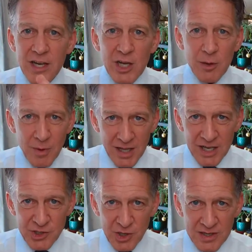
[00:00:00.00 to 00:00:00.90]

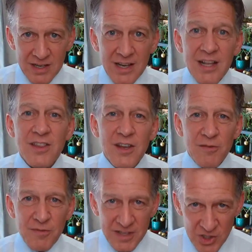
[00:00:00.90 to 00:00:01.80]
immolation, the
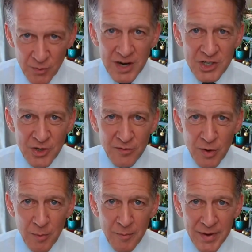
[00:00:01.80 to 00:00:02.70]
evisceration of
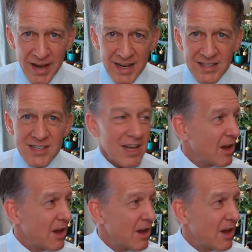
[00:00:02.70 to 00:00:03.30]
human beings,